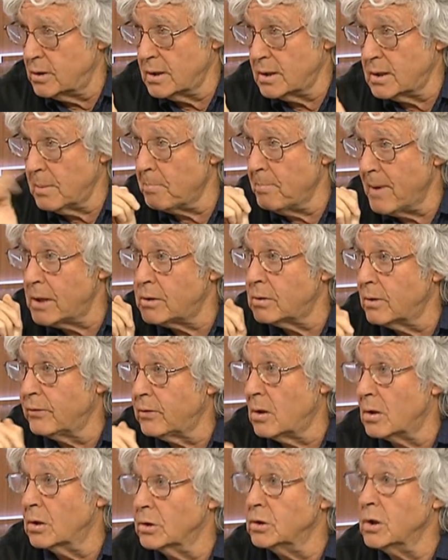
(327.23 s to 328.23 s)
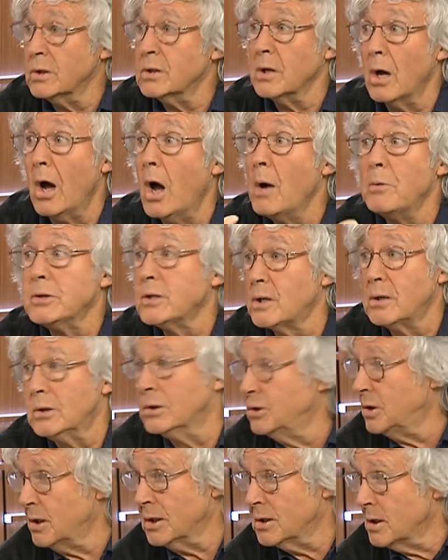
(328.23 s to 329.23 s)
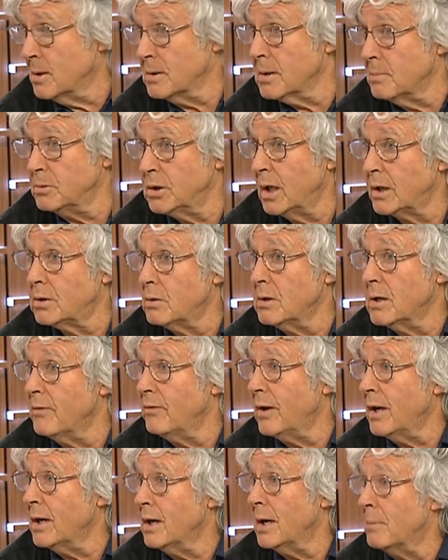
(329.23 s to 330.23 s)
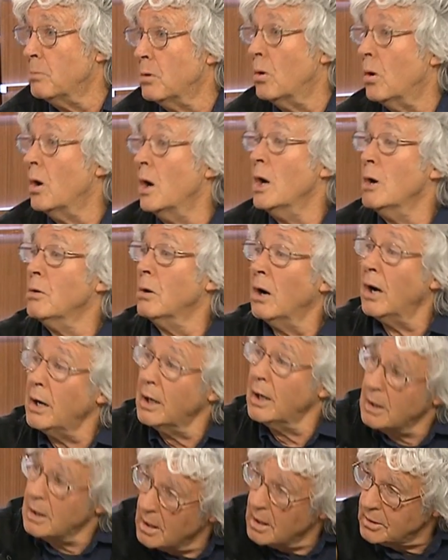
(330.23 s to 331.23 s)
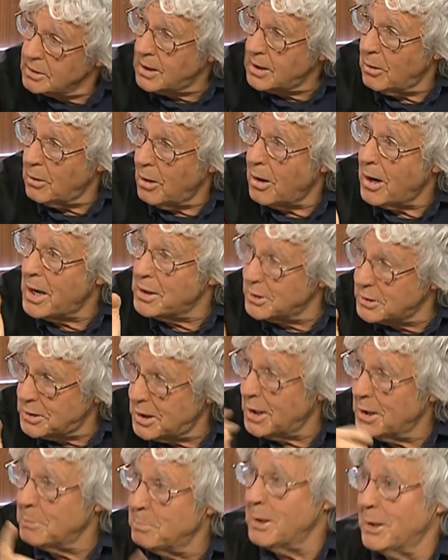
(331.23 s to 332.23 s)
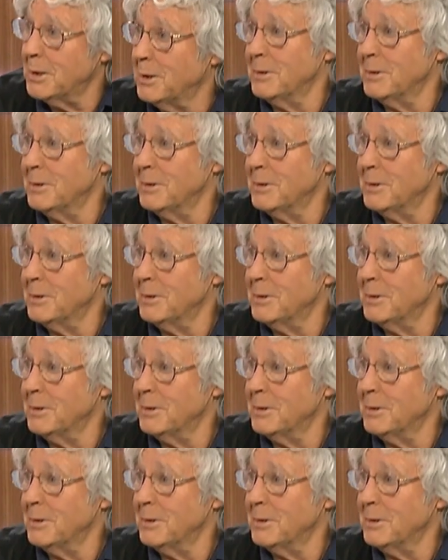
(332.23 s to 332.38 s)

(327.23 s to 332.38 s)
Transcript: There's a matter of conscience. I was a conscientious objector in the Vietnam War, right? So I understand about it.